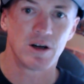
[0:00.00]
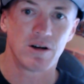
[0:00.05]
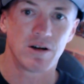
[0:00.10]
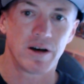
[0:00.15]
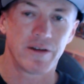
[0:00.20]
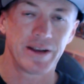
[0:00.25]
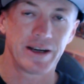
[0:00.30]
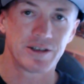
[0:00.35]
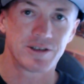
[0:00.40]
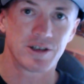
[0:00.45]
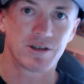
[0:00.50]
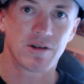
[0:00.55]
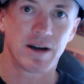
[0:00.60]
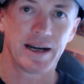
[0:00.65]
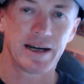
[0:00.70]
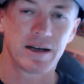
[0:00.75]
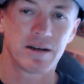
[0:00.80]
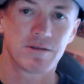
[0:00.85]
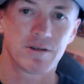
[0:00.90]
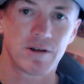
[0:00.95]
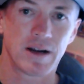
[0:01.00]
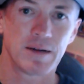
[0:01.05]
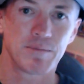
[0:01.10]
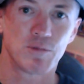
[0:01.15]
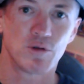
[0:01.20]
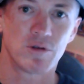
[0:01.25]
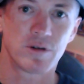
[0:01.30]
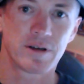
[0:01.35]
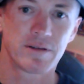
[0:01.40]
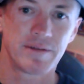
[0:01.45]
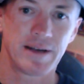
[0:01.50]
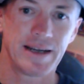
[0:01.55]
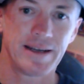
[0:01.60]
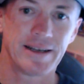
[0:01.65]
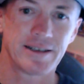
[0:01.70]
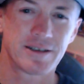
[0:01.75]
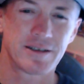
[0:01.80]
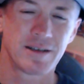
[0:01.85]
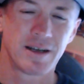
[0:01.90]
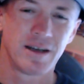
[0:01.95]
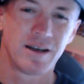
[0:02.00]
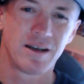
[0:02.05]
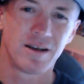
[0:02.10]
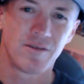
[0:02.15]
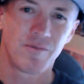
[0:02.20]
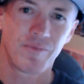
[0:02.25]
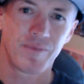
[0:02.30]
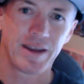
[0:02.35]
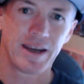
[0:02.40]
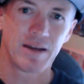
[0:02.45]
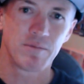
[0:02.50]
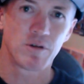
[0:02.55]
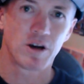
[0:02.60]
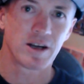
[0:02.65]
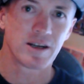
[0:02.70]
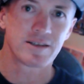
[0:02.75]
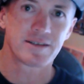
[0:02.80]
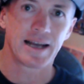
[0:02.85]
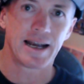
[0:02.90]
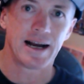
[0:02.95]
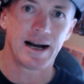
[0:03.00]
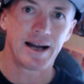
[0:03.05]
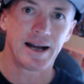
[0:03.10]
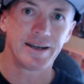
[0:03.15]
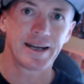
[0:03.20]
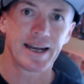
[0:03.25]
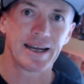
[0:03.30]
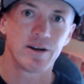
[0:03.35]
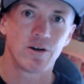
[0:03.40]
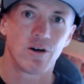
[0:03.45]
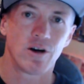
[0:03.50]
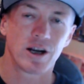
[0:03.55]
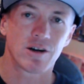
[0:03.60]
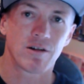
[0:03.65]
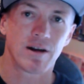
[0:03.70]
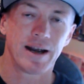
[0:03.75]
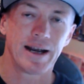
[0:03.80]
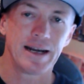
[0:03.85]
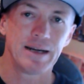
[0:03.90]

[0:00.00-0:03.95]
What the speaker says: I think it's a great book, and I'm not going to say hard to get in high grade,